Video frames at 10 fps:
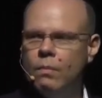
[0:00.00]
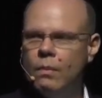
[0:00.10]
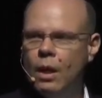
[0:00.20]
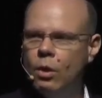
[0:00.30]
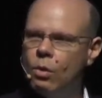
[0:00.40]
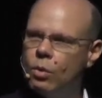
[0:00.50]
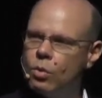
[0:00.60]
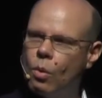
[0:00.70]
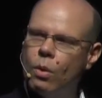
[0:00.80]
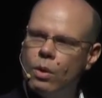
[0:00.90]
And you
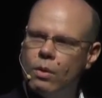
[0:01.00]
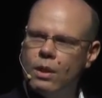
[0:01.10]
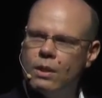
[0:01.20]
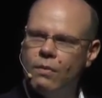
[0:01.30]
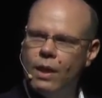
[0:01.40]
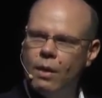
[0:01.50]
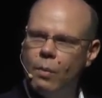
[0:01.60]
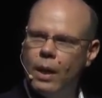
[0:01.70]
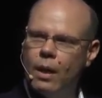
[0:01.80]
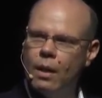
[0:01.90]
control your risk very
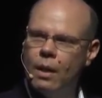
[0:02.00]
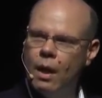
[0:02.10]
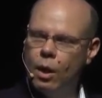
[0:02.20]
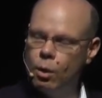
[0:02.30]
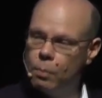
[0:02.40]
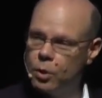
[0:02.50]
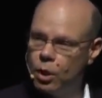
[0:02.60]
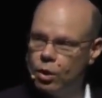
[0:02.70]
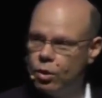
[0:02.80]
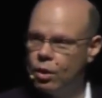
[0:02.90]
well, and you
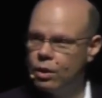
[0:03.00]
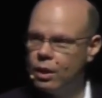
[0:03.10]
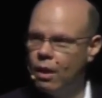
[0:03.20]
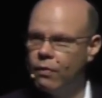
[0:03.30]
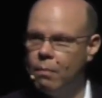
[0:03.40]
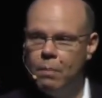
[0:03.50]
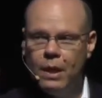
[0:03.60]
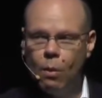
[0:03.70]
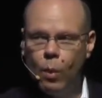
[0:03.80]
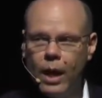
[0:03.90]
position yourself and
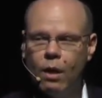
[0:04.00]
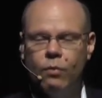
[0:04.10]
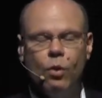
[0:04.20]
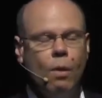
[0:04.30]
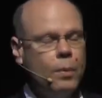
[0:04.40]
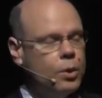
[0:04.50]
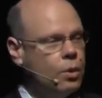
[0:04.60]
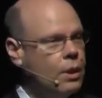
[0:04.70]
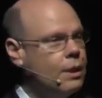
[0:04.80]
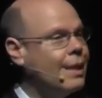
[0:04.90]
be aware of the
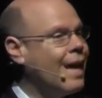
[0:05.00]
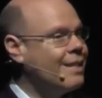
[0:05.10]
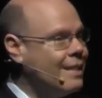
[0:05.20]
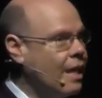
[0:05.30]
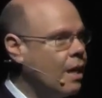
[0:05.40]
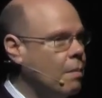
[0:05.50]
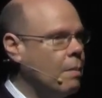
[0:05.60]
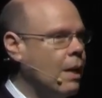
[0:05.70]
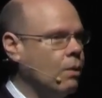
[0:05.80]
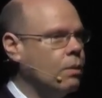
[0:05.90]
opportunities as they come
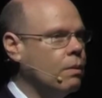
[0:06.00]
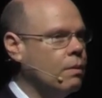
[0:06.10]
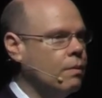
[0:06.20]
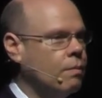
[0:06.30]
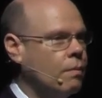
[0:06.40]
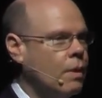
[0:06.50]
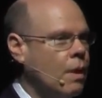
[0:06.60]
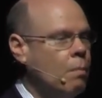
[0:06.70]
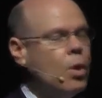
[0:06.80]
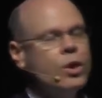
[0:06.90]
about.
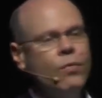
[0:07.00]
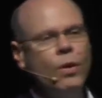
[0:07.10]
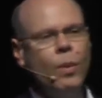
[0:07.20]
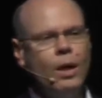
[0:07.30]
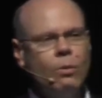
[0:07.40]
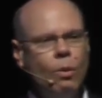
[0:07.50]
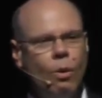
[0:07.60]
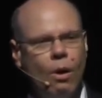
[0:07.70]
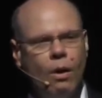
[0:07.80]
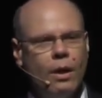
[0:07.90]
Because if you wait too
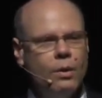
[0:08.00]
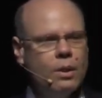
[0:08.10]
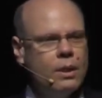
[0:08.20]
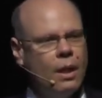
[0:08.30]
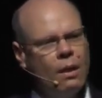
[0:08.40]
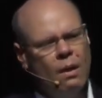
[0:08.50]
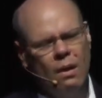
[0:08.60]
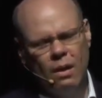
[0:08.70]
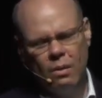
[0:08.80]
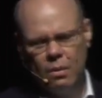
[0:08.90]
long and you say,
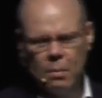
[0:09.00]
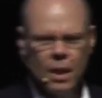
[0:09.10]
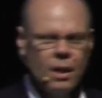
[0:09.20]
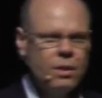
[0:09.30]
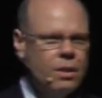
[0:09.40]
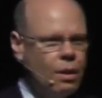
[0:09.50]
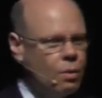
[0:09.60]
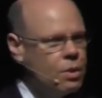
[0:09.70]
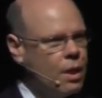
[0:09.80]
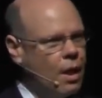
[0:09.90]
oh, the market still
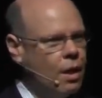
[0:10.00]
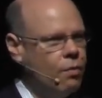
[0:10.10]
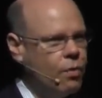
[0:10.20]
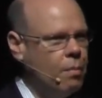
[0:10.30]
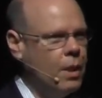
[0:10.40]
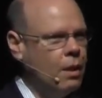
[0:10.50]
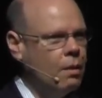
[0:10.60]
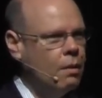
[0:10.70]
looks scary for me,